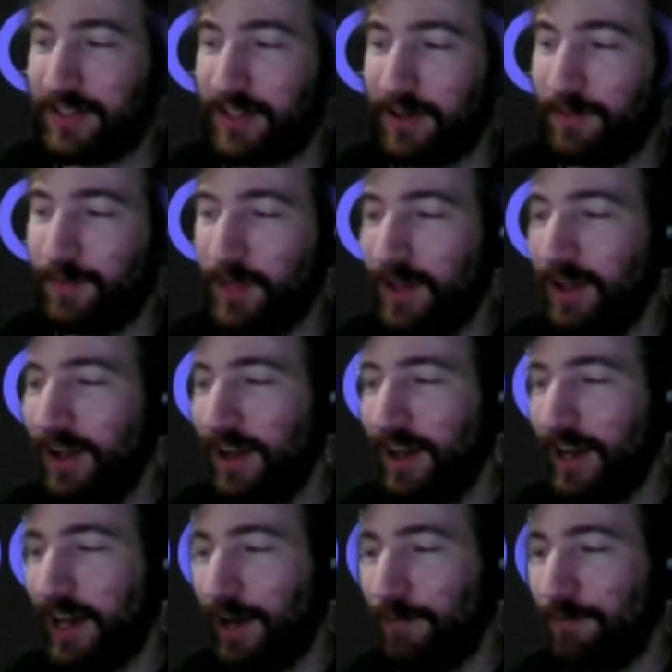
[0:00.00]
So
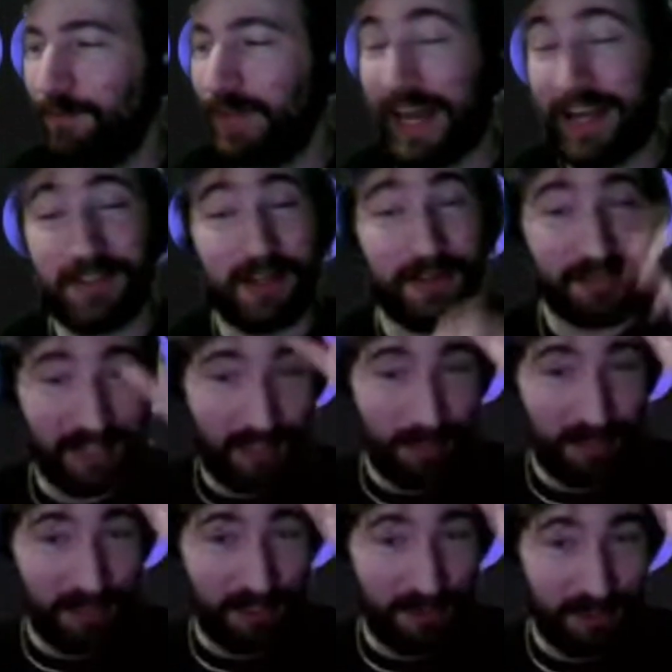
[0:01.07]
hats off to
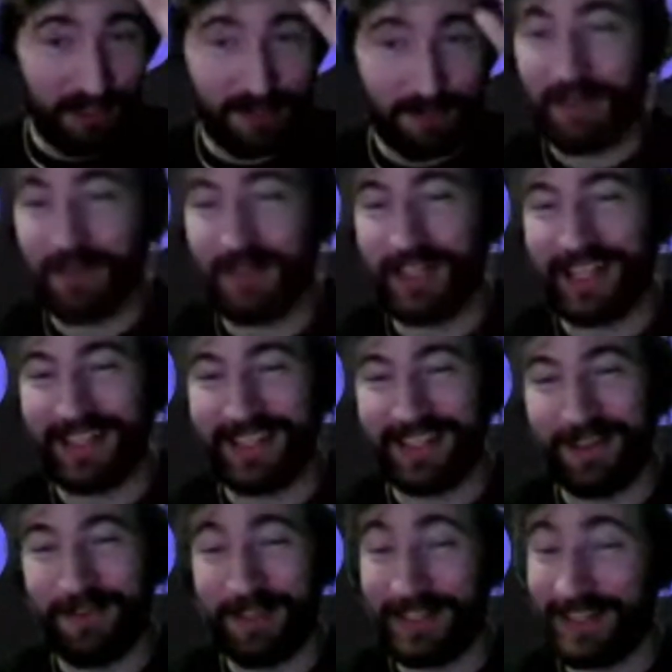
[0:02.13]
anybody who does make use of that
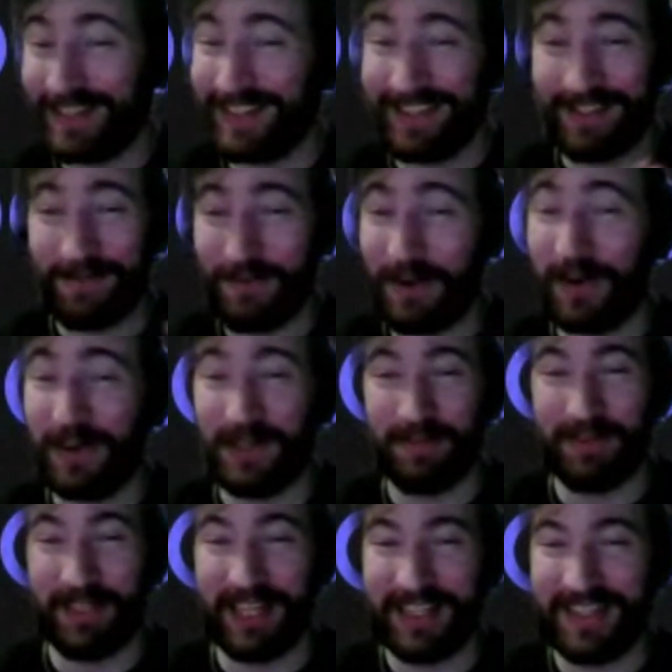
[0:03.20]
stuff. It's very
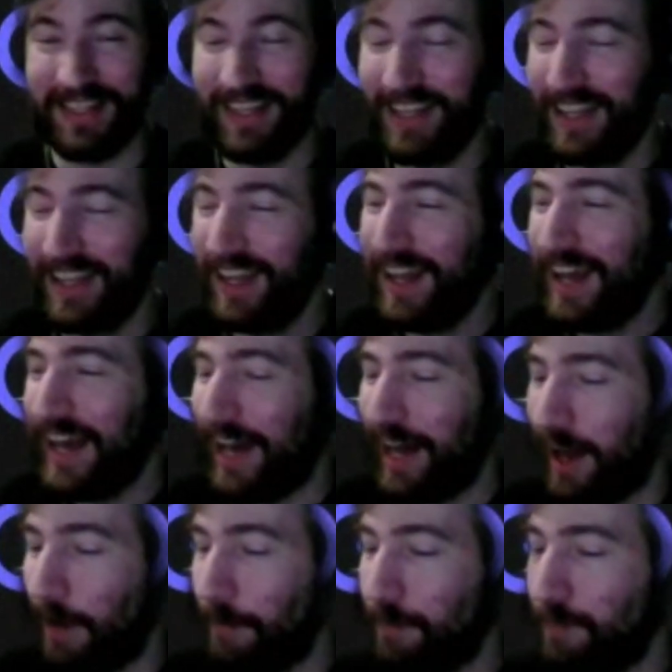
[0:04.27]
complex.
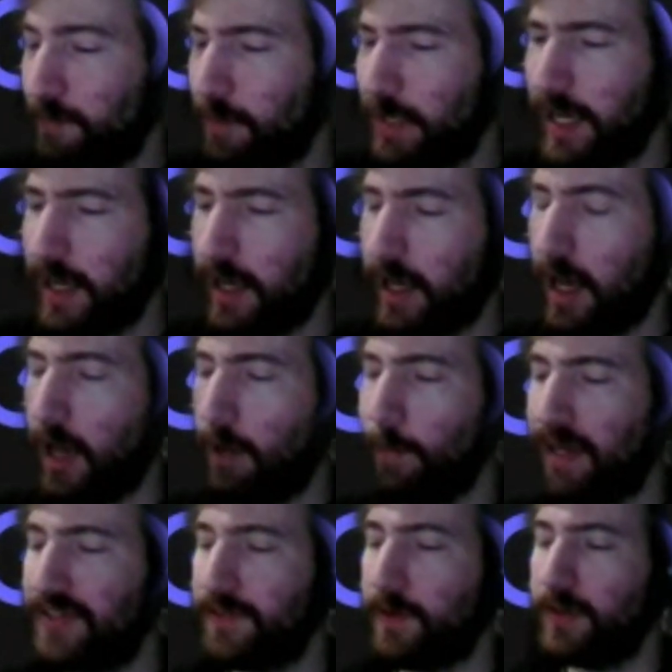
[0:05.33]
But yeah, as